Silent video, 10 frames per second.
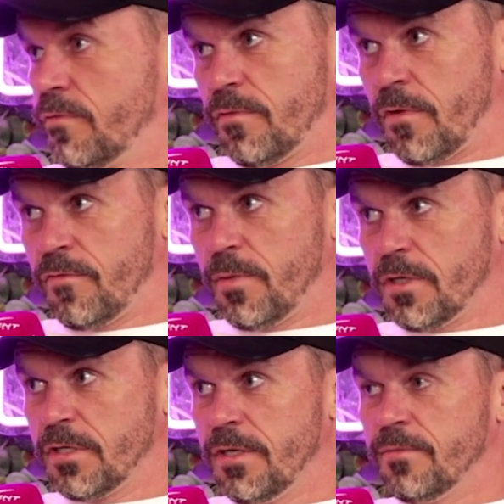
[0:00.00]
on football
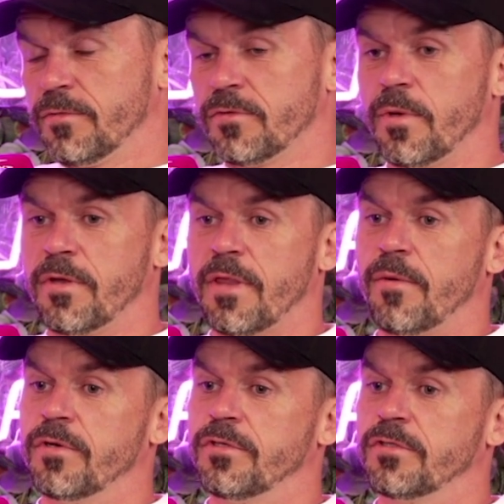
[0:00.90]
teams, whether that
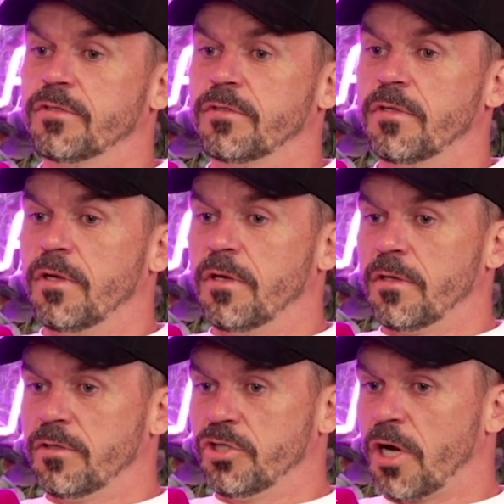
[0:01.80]
was
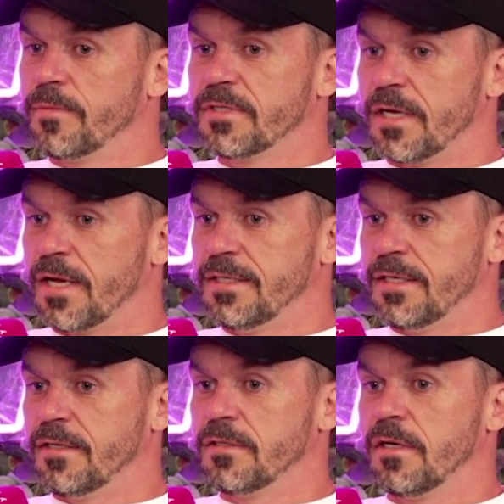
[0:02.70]
the jobs that I
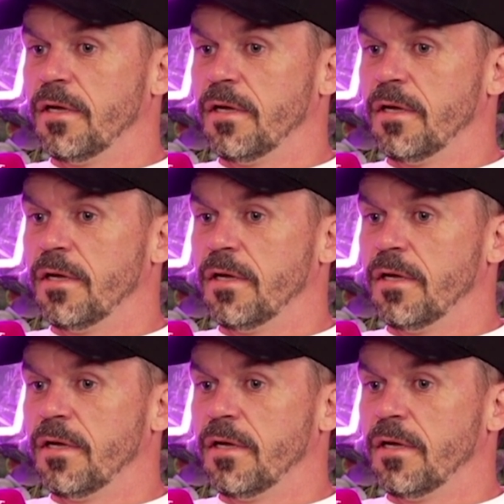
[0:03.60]
did.